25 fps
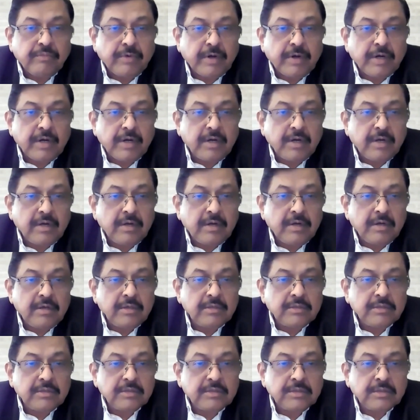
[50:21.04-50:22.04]

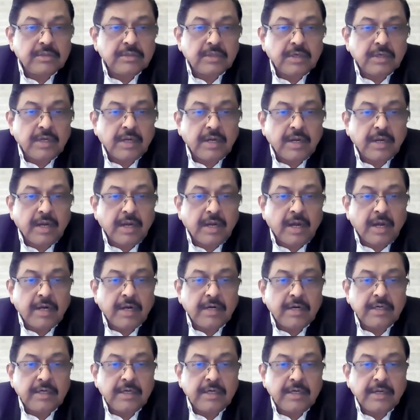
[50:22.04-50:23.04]
it
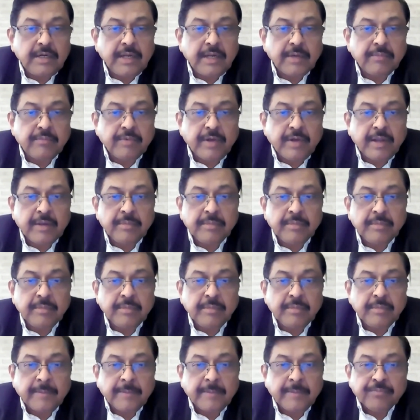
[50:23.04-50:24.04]
hardly take 5
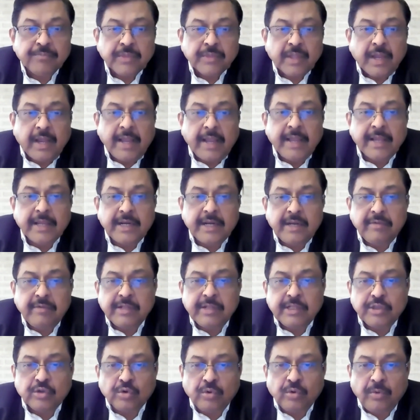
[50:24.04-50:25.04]
minutes. I agree
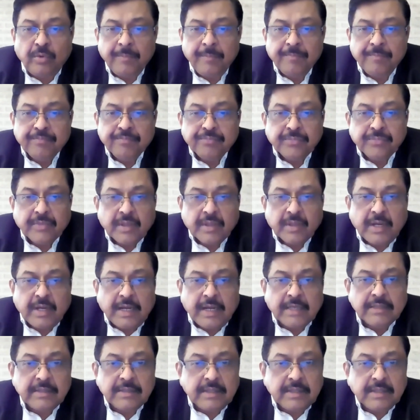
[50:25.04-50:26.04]
with you.
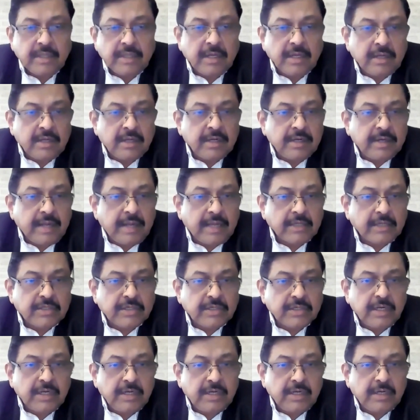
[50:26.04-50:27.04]
As in the
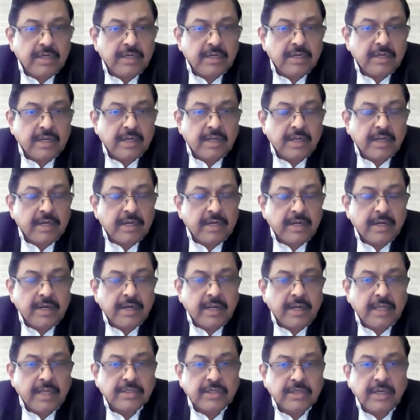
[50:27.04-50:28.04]
national and
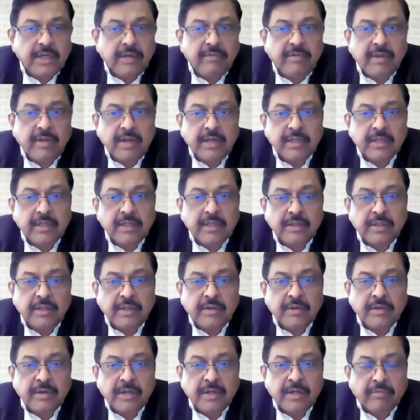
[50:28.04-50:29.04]
international level in
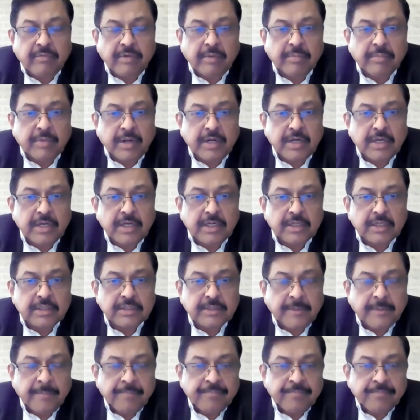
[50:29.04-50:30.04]
the developed
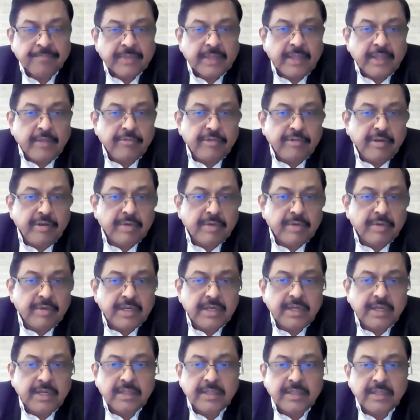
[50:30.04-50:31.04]
countries, every
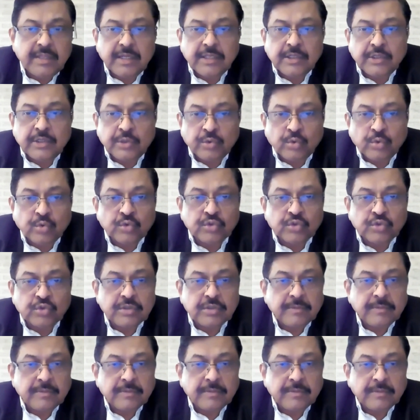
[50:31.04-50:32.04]
material that is
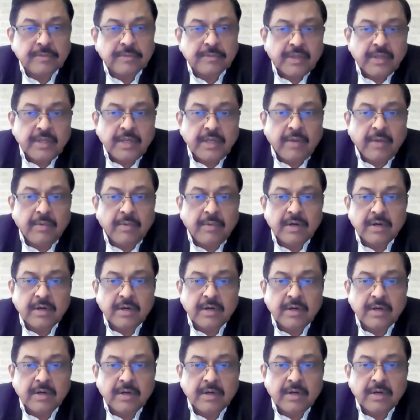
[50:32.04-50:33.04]
used in our
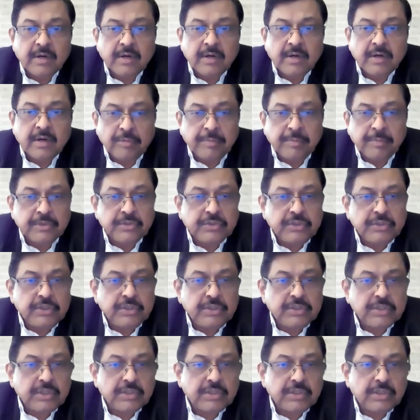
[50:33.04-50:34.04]

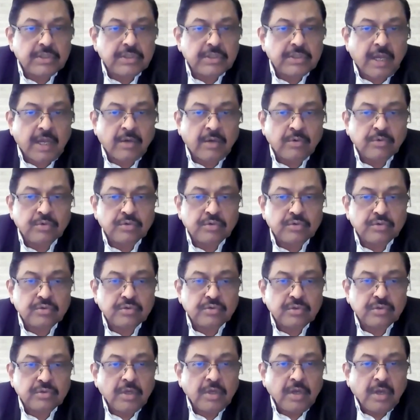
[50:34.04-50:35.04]
occupancies such as
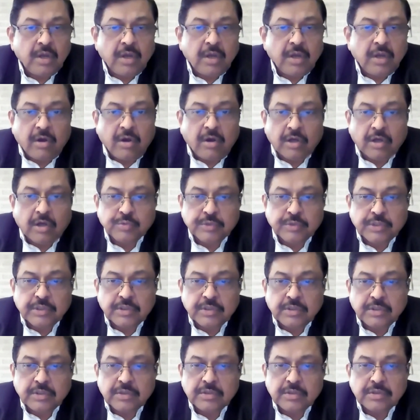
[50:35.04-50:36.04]
house,
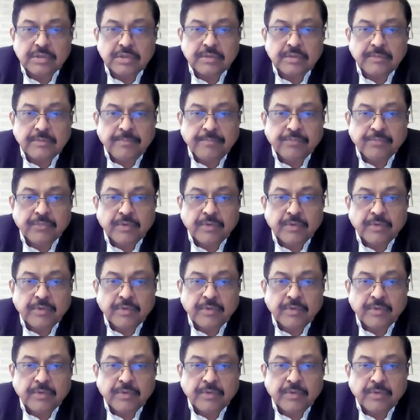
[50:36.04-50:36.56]
hospitals,